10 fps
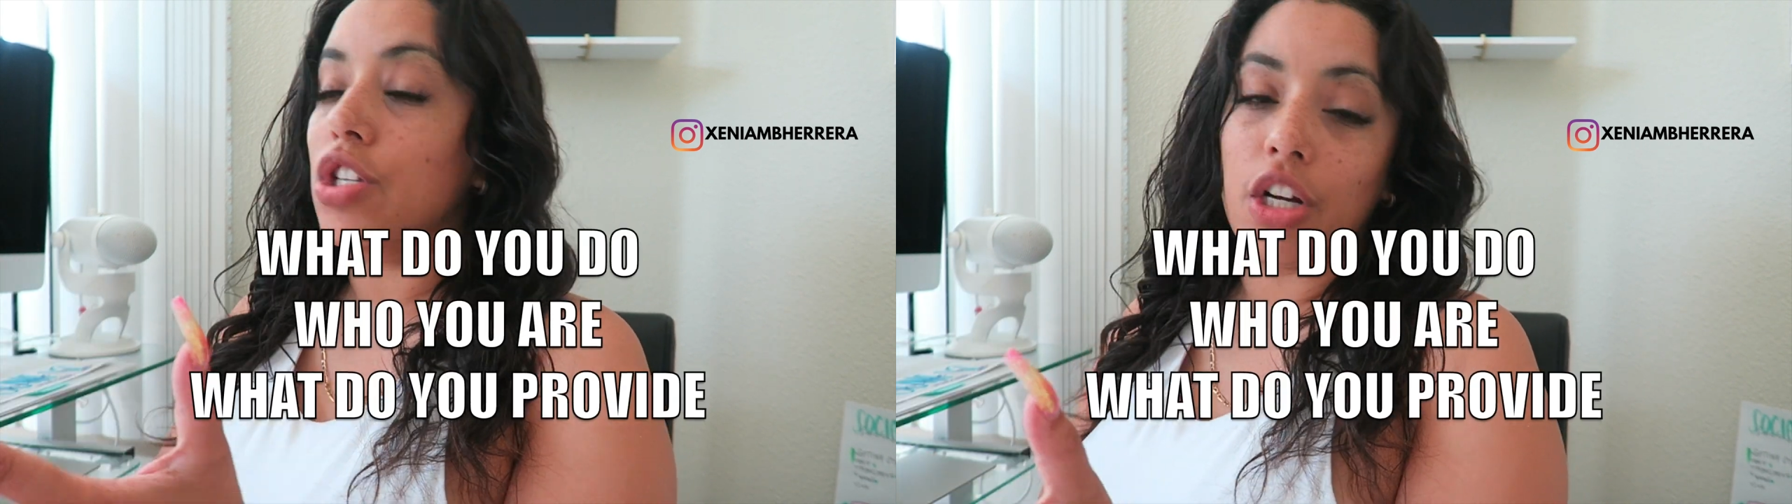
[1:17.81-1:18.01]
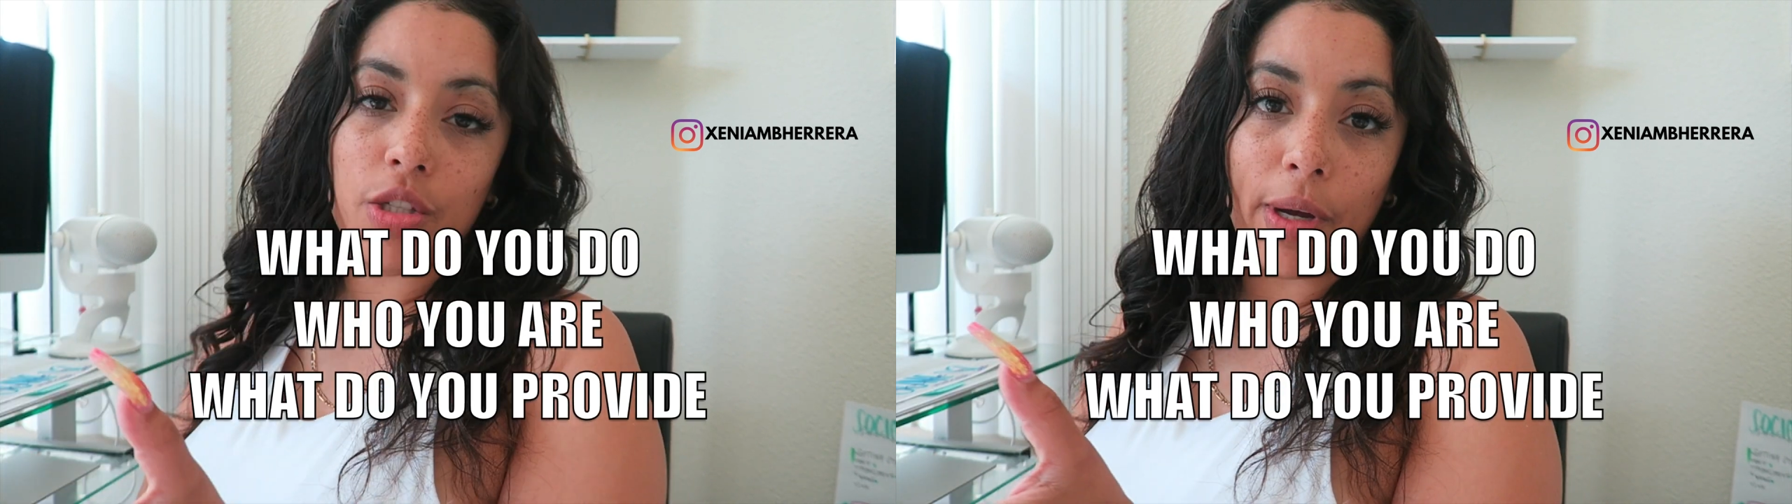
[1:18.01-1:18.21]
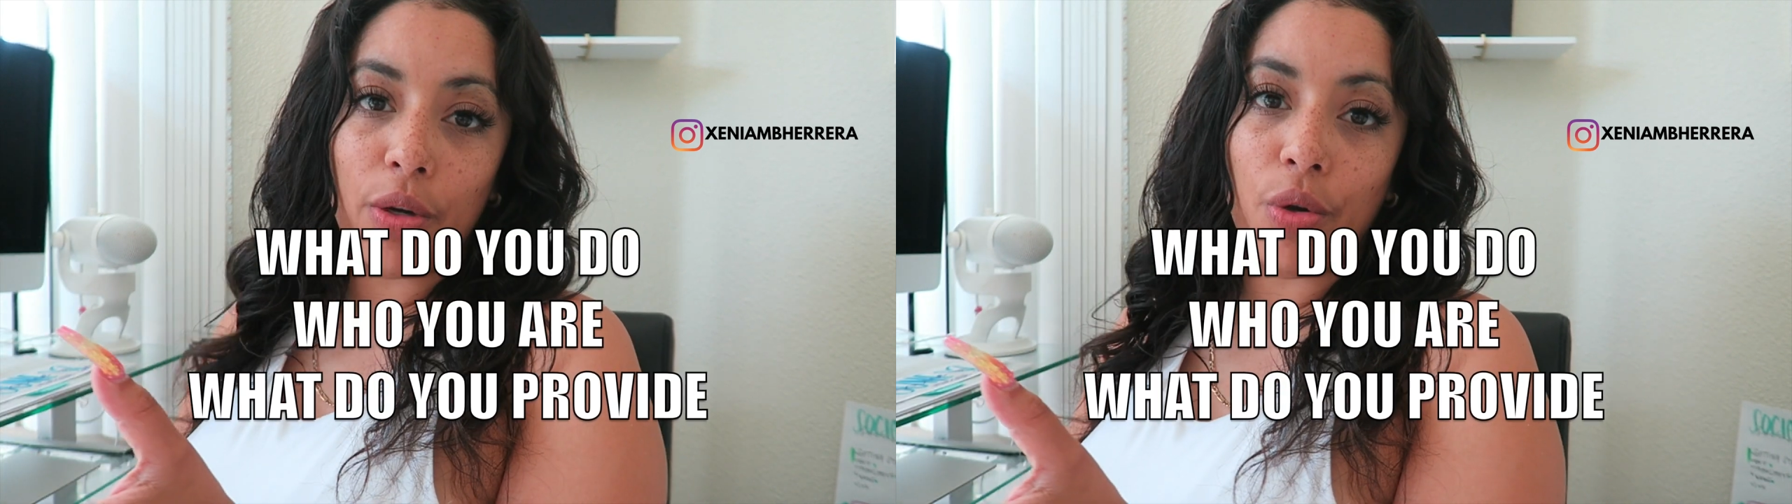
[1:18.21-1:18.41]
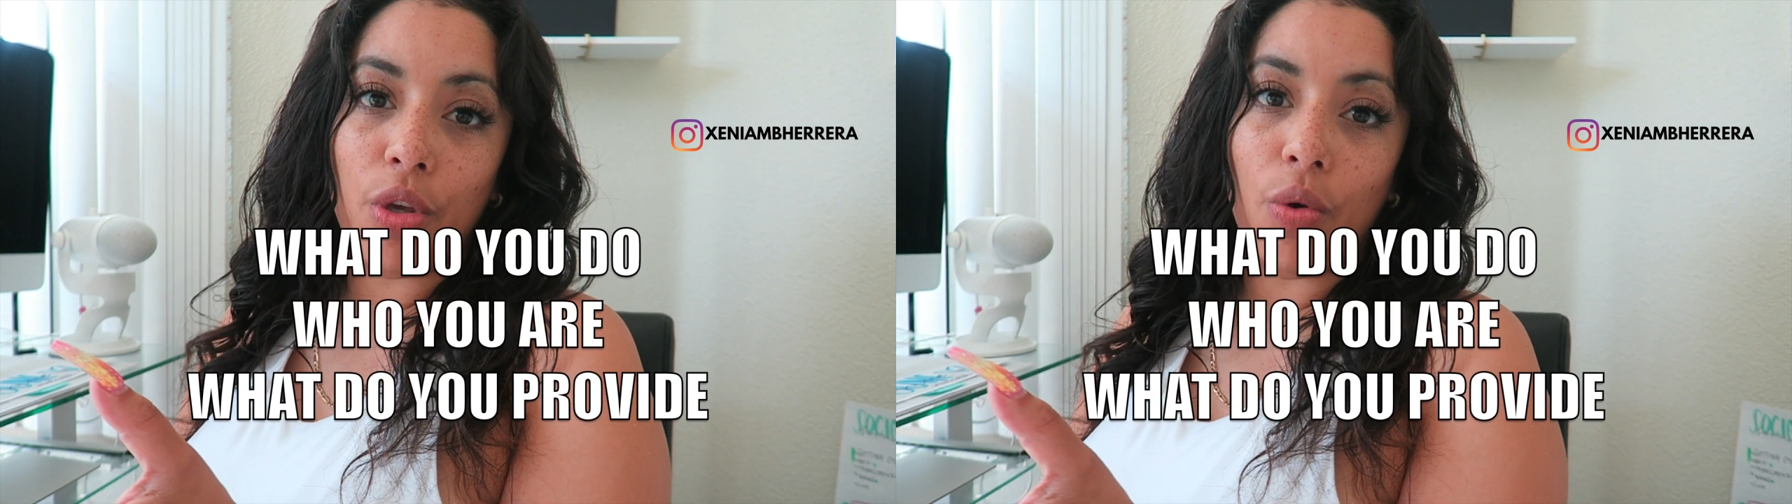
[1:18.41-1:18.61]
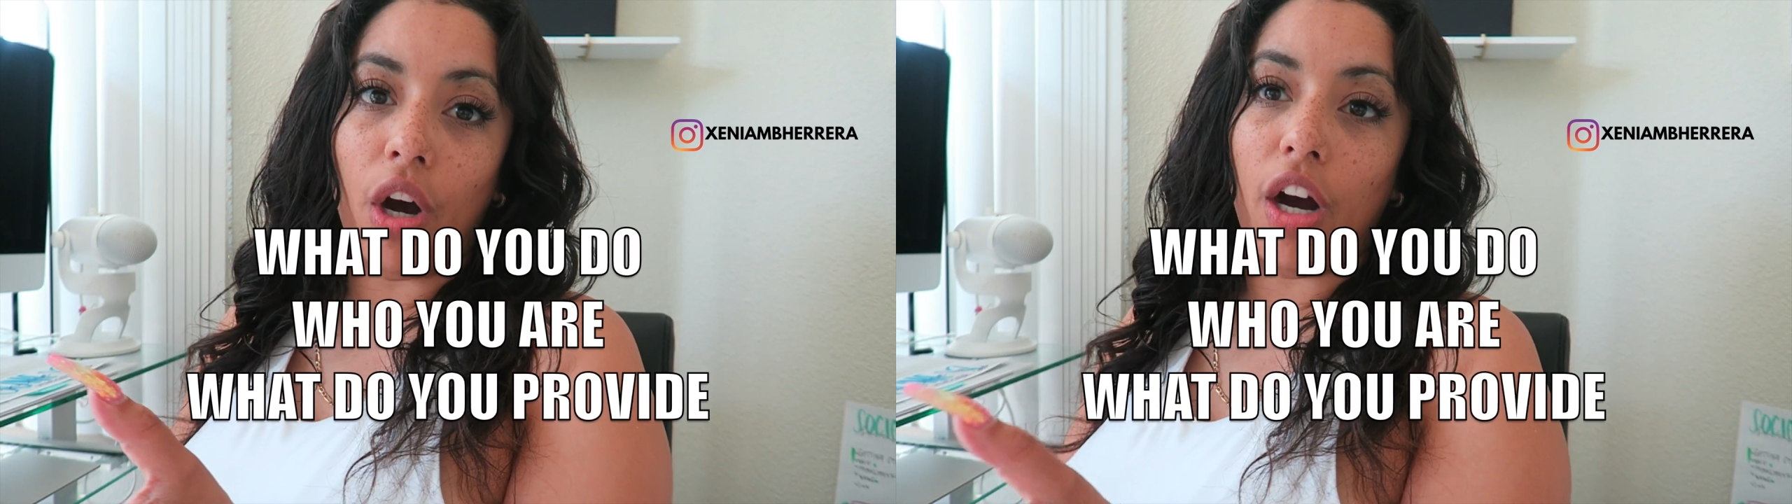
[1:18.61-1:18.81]
talks about who
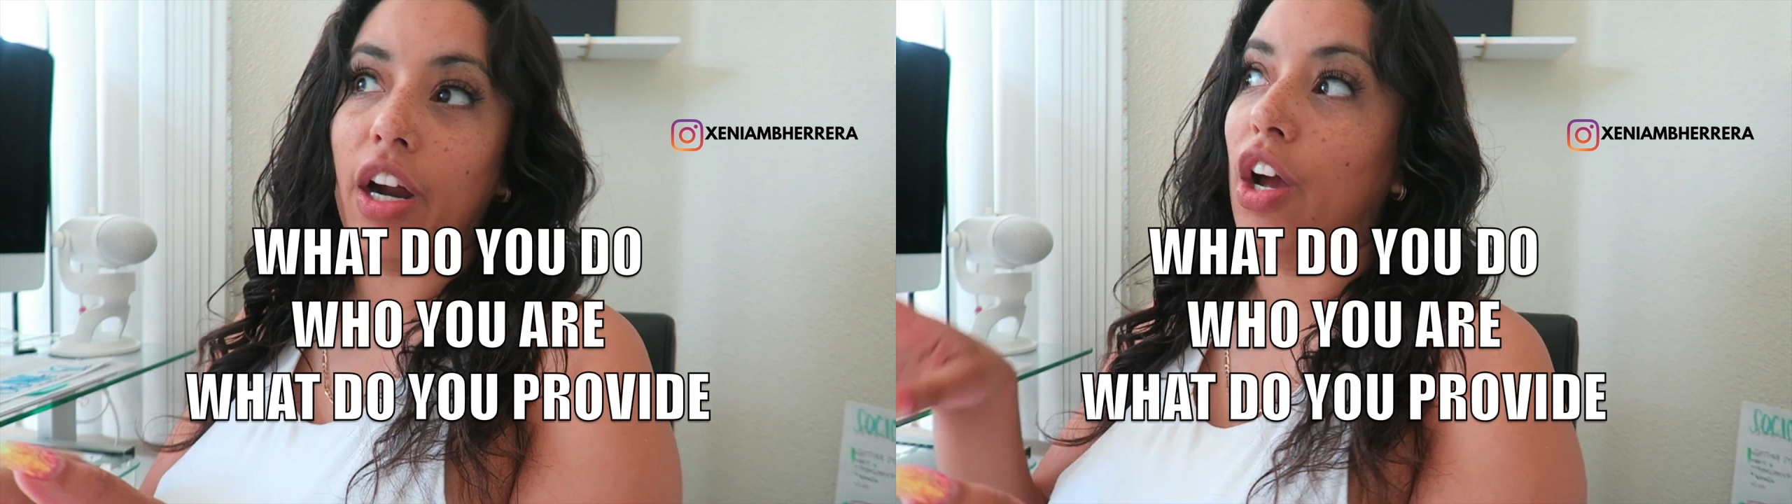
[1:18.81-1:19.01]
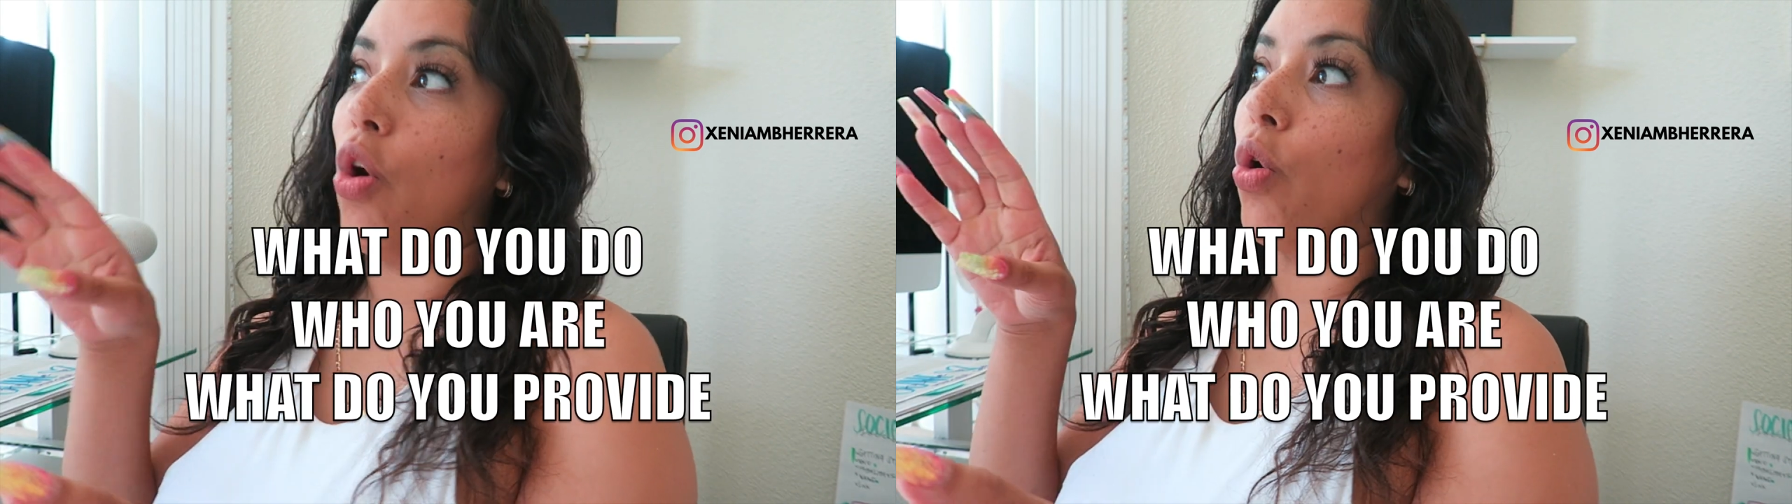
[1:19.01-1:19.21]
you are,